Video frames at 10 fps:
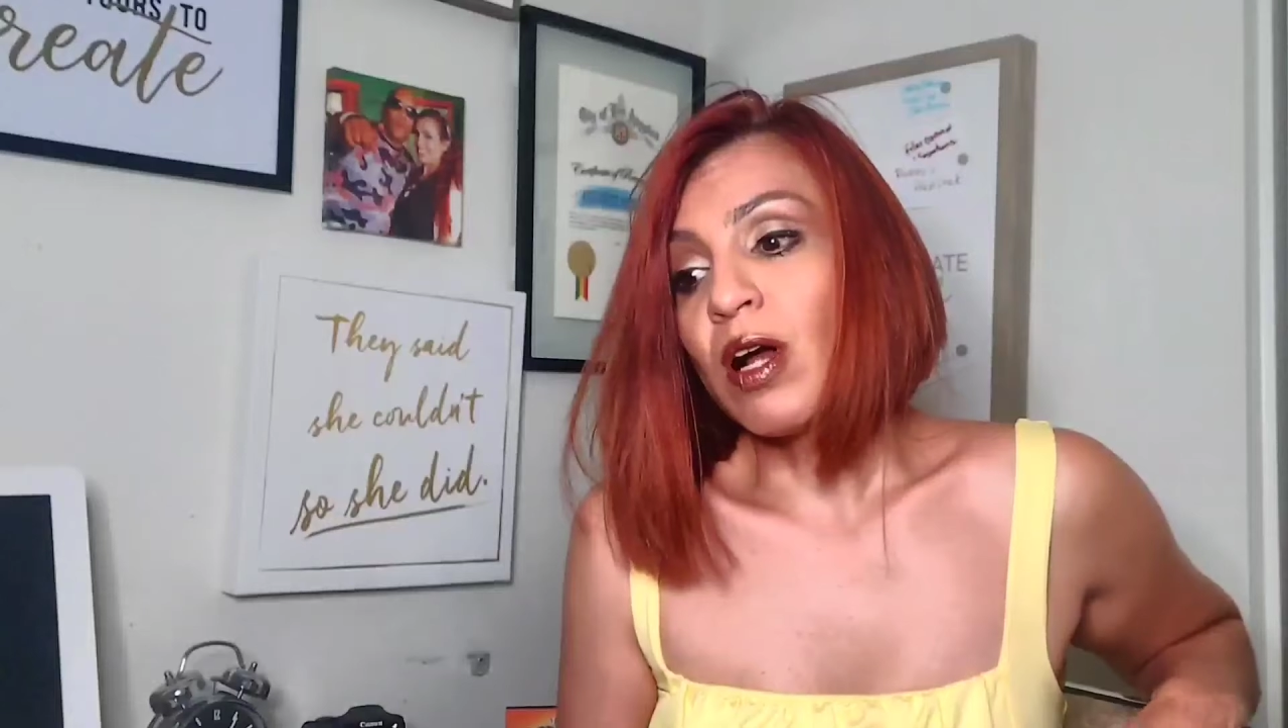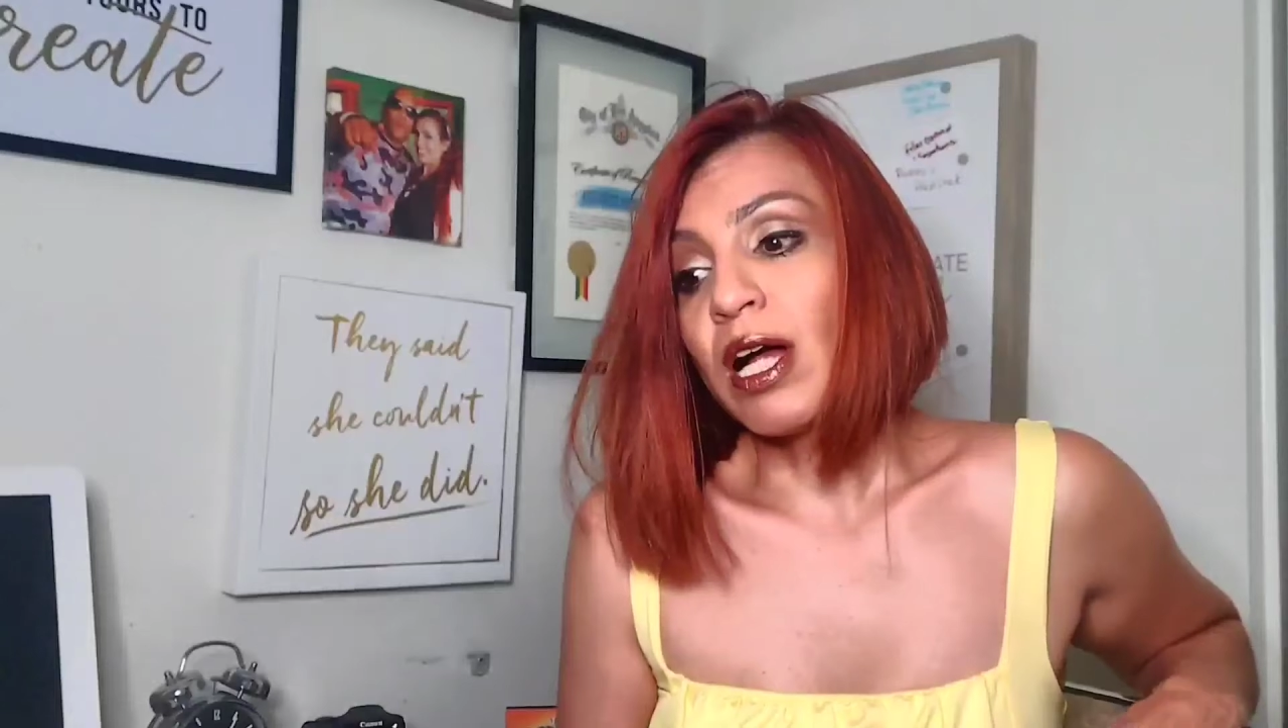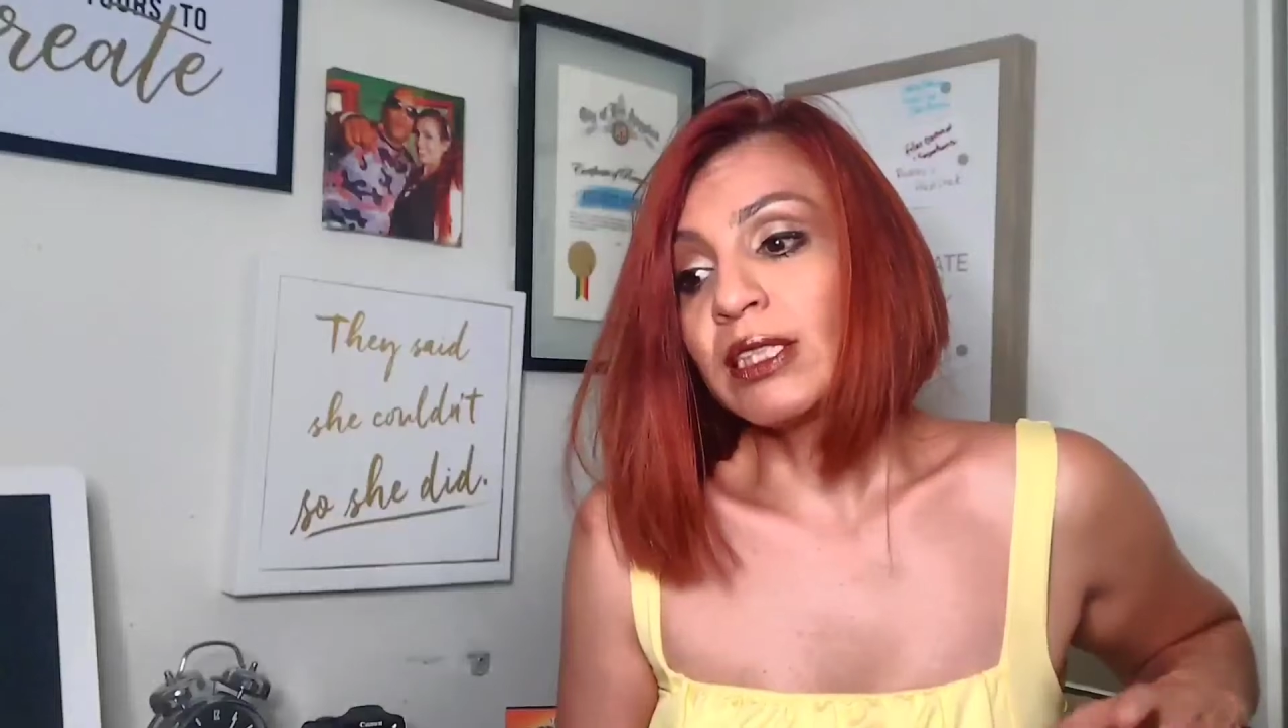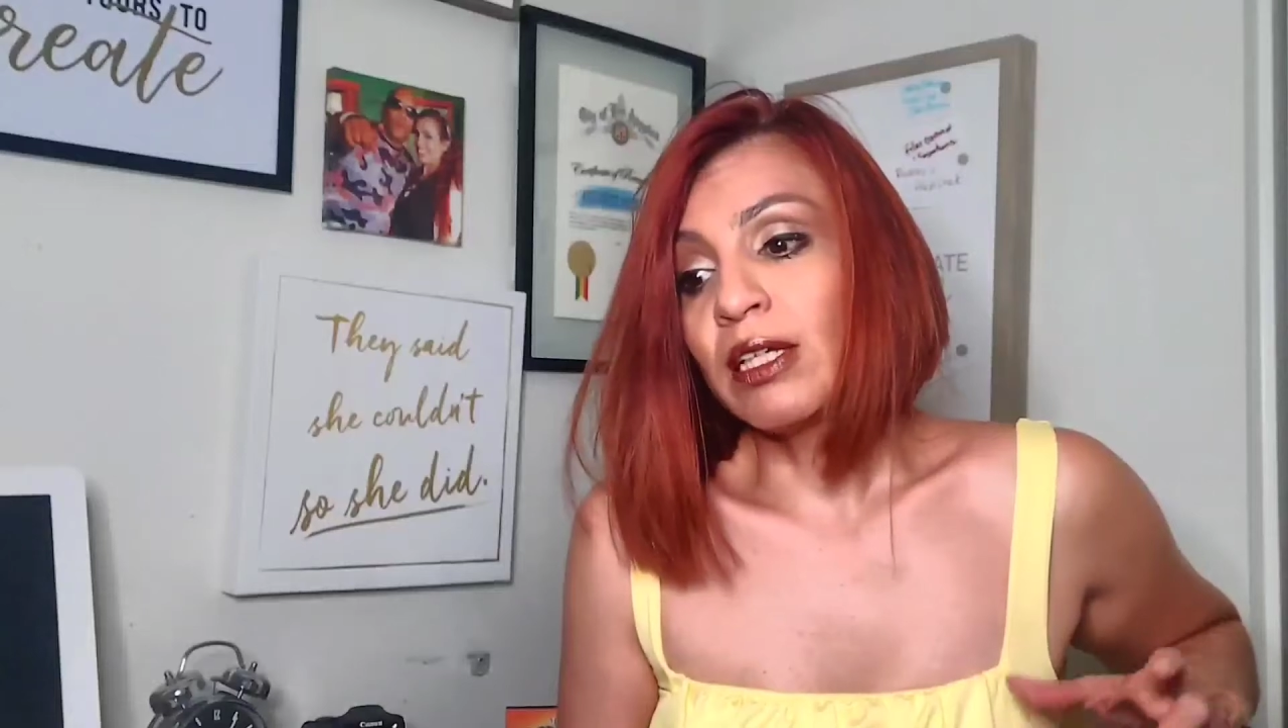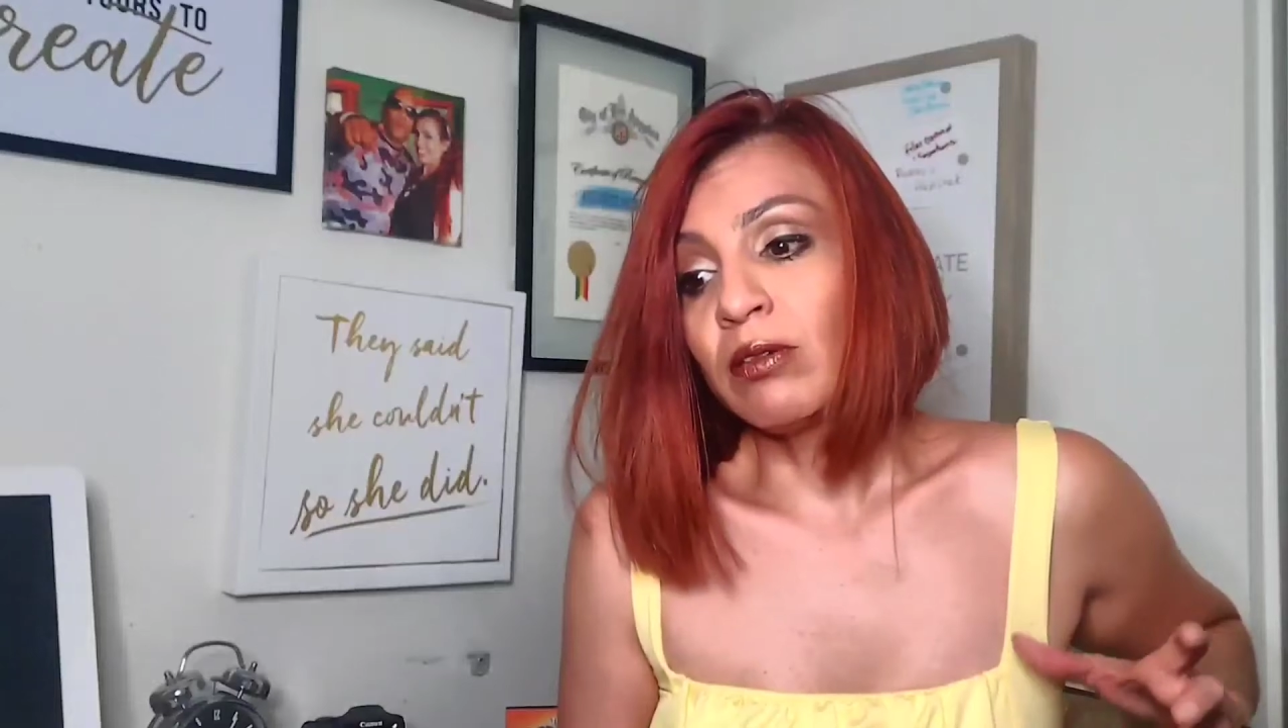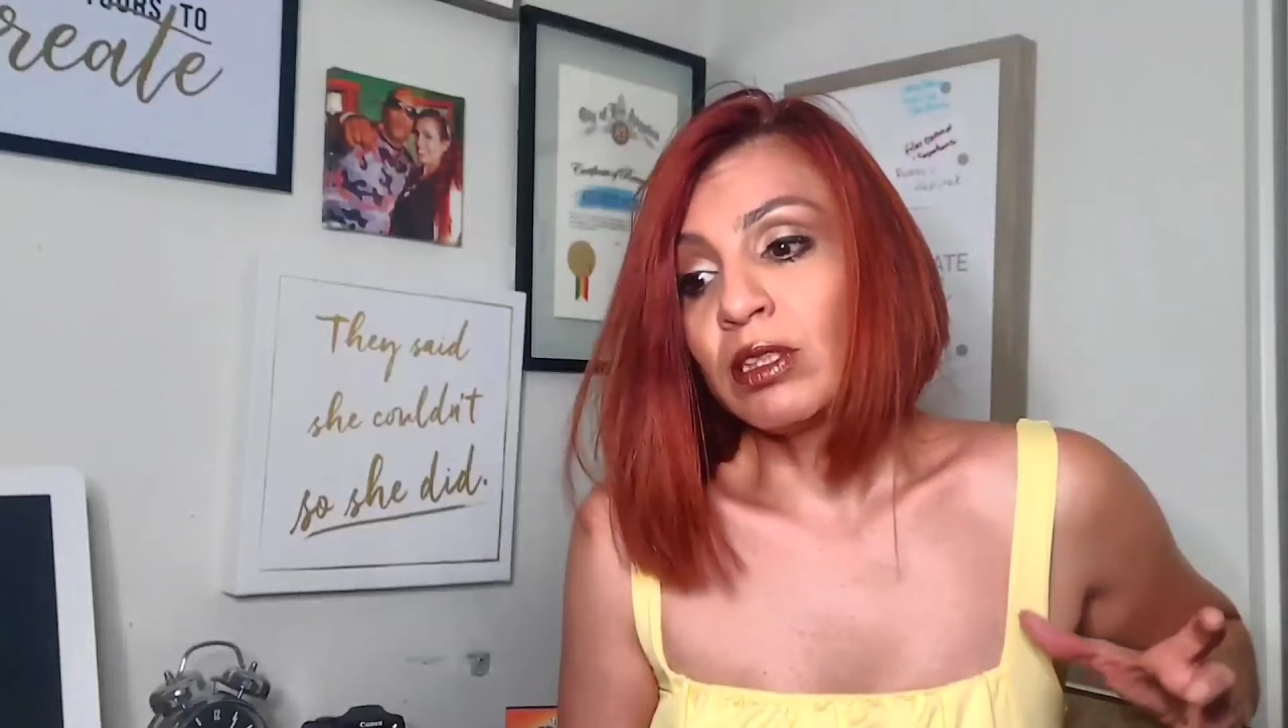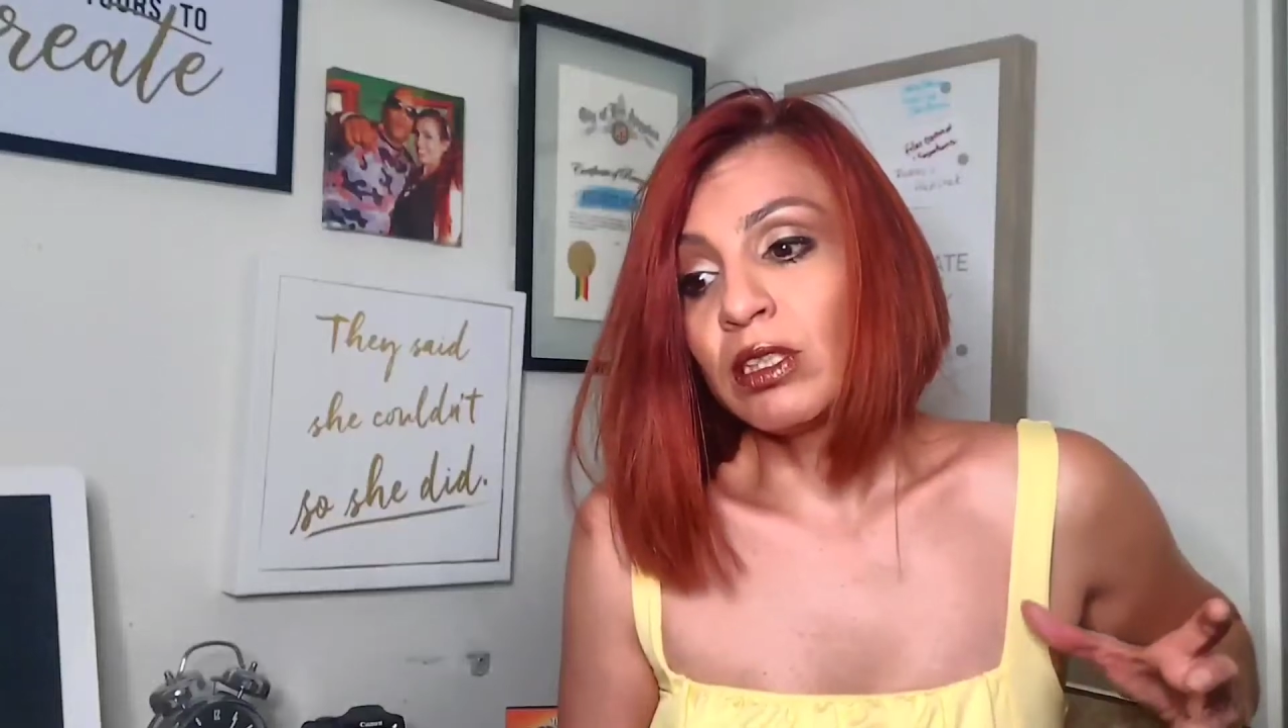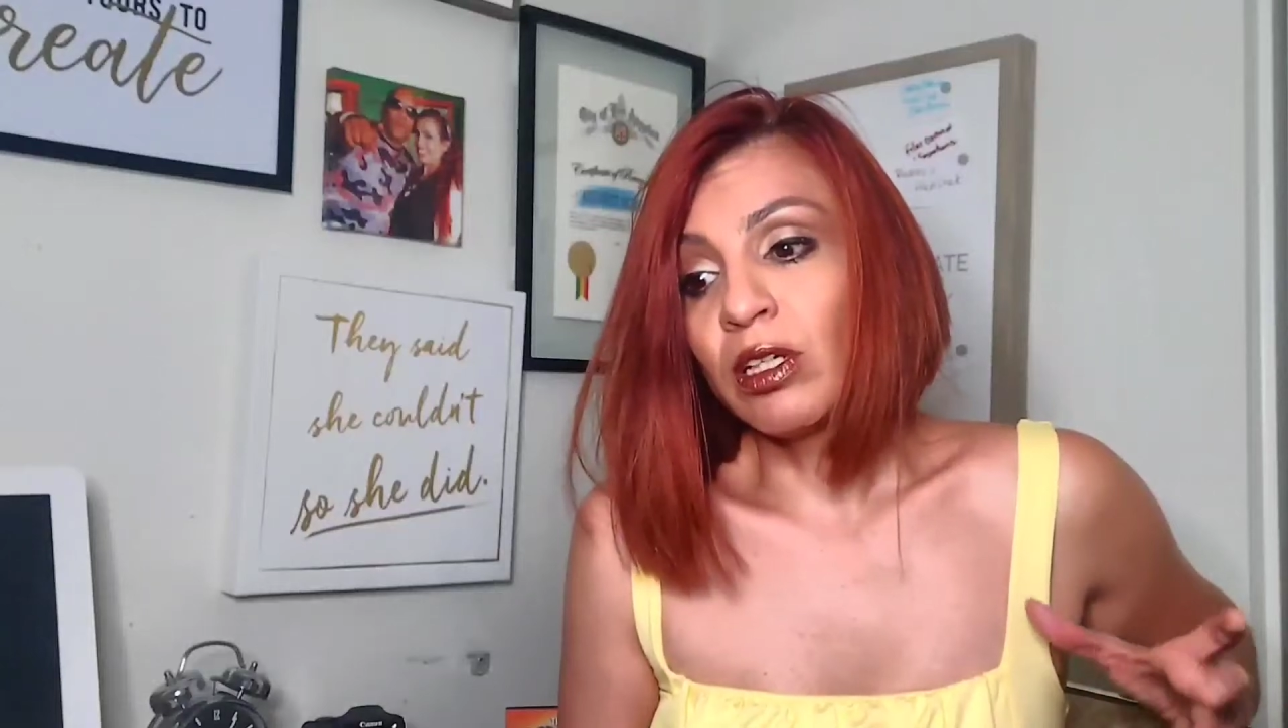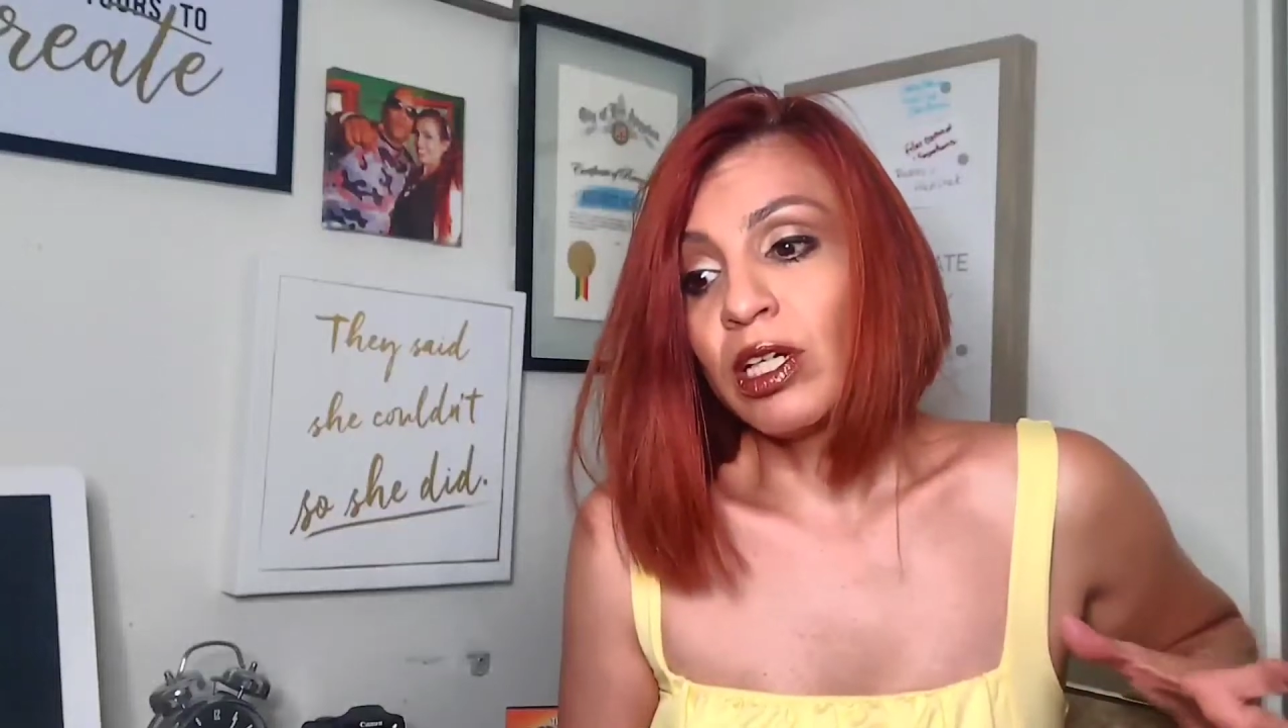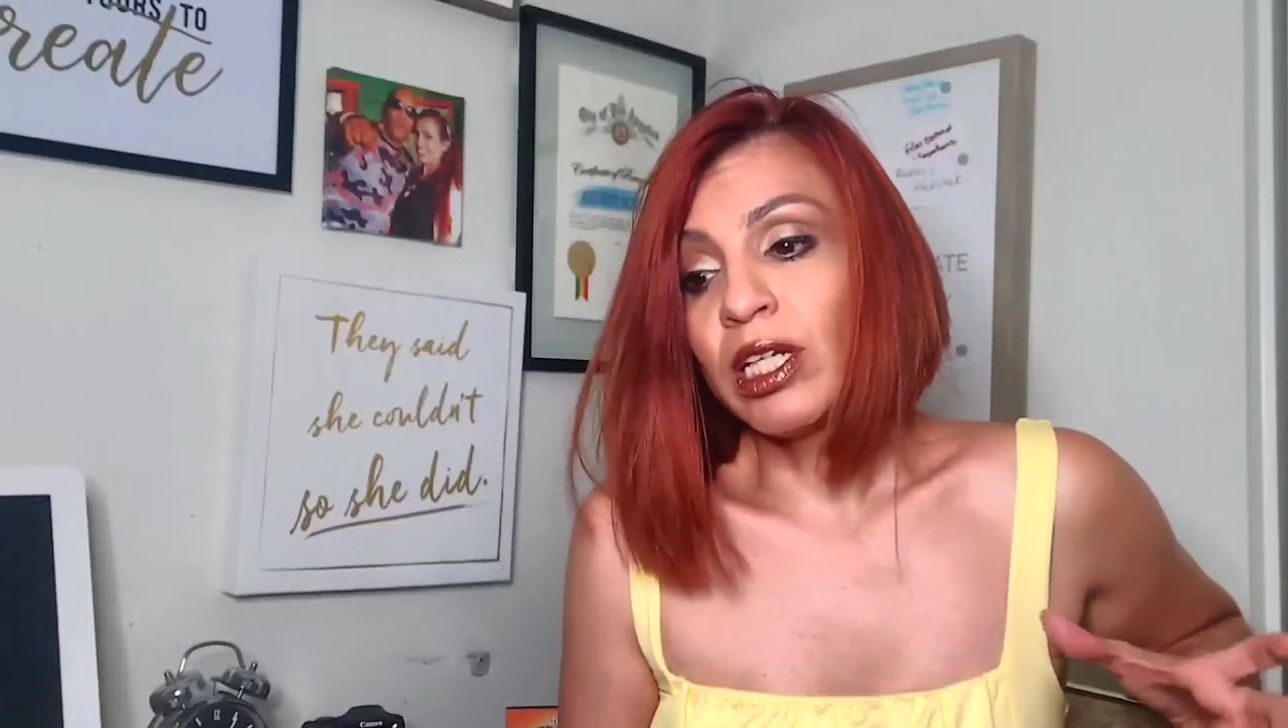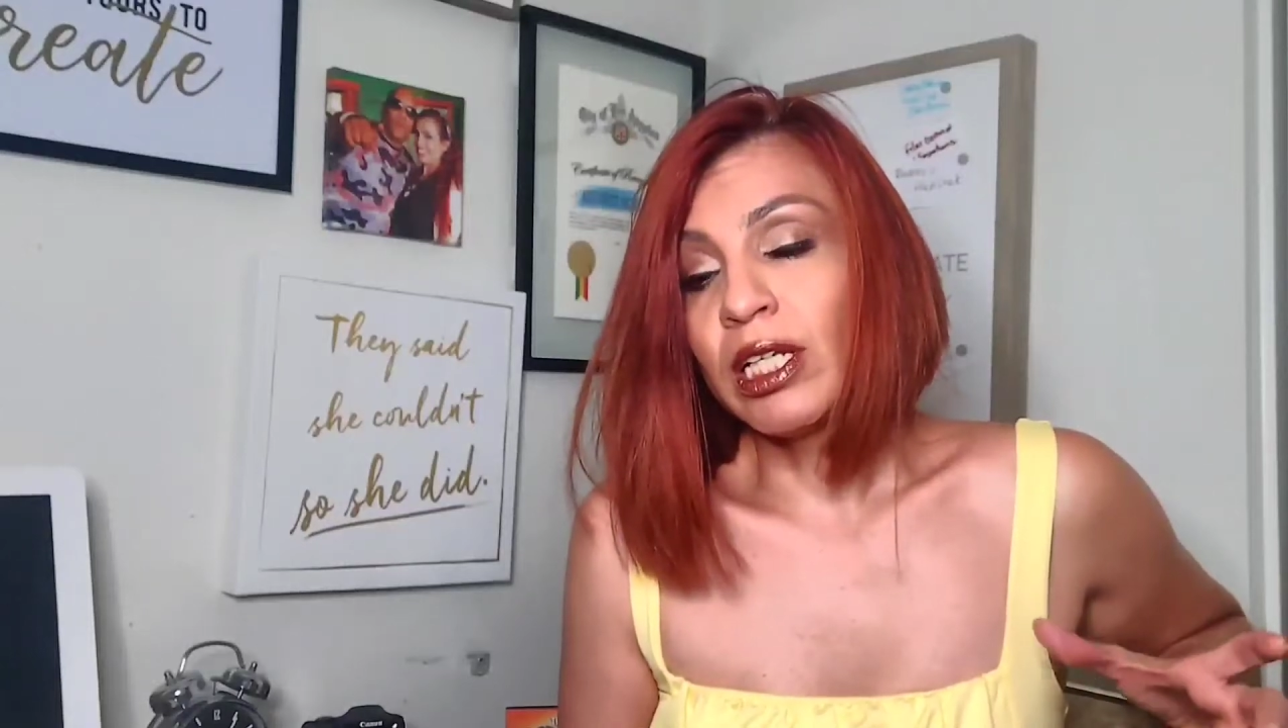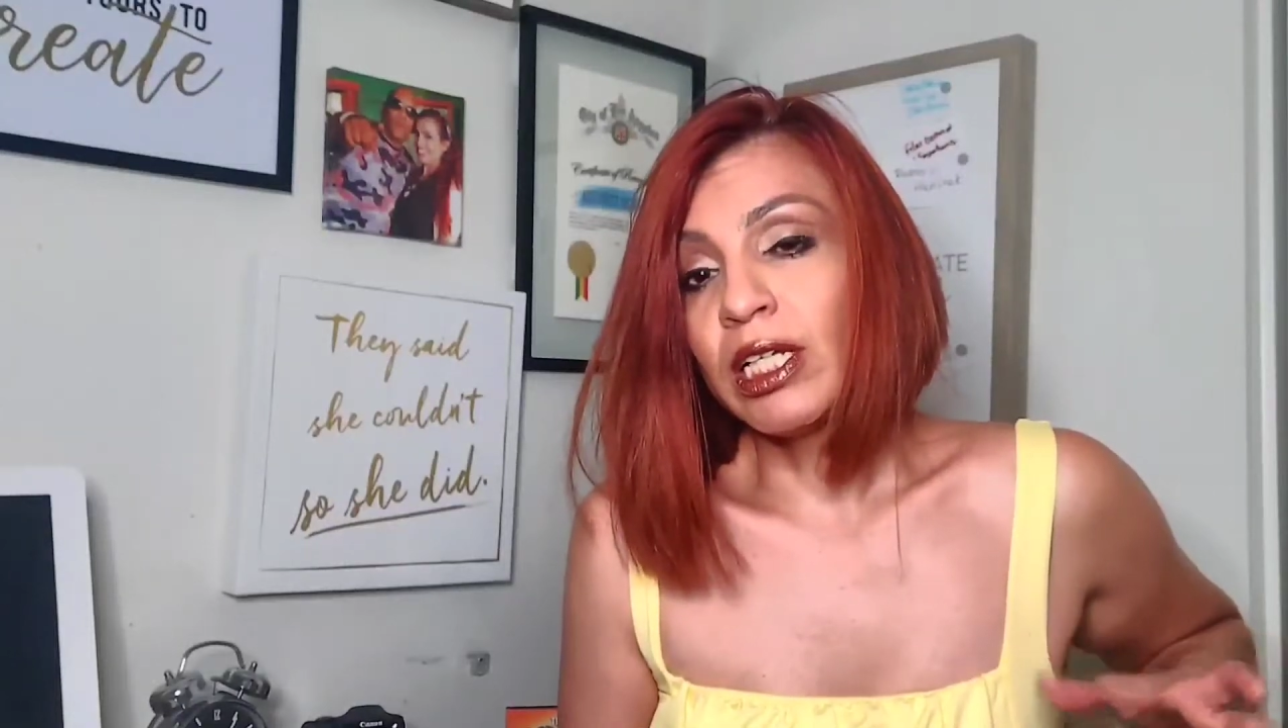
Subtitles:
as I was learning